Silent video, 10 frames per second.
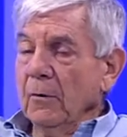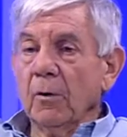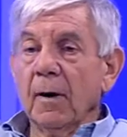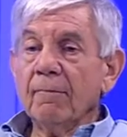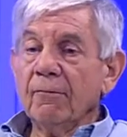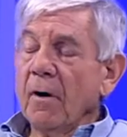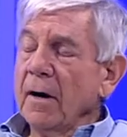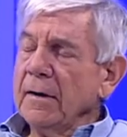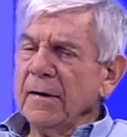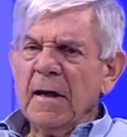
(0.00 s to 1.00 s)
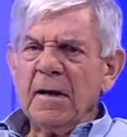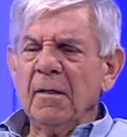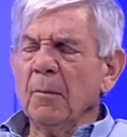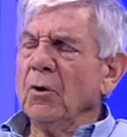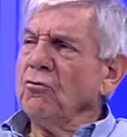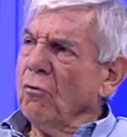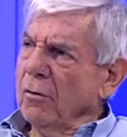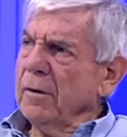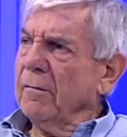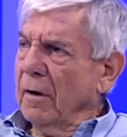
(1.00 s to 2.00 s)
What I'm finding that in the
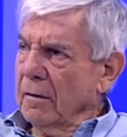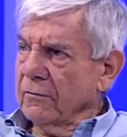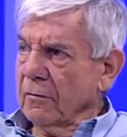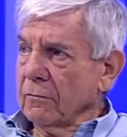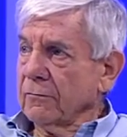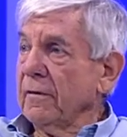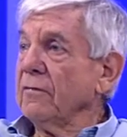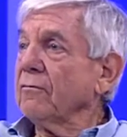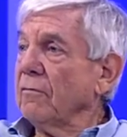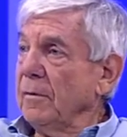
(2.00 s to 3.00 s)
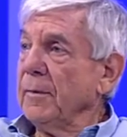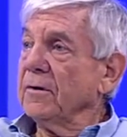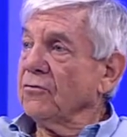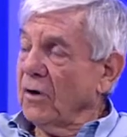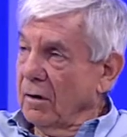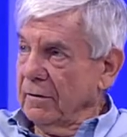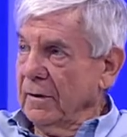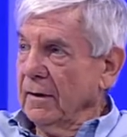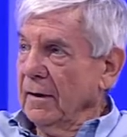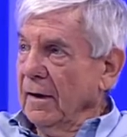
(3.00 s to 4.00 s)
majority of households, they're screaming and shouting.